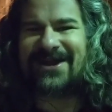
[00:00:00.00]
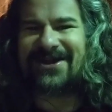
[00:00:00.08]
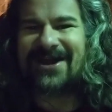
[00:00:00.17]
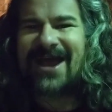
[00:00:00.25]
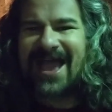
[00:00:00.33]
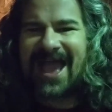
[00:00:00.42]

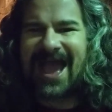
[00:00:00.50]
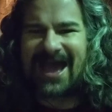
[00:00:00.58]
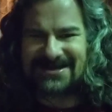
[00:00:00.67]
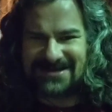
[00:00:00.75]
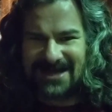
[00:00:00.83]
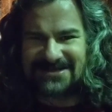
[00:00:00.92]
here
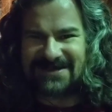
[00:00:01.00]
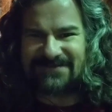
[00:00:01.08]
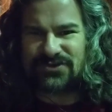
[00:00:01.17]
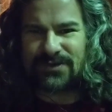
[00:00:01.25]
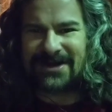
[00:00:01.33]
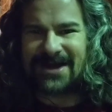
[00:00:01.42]
at
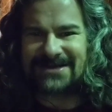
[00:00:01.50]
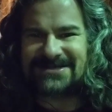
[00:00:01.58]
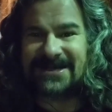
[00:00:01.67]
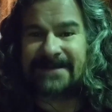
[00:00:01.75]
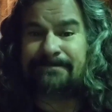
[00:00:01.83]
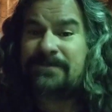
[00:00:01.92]
TIFF
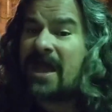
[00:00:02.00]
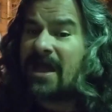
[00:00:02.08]
2019.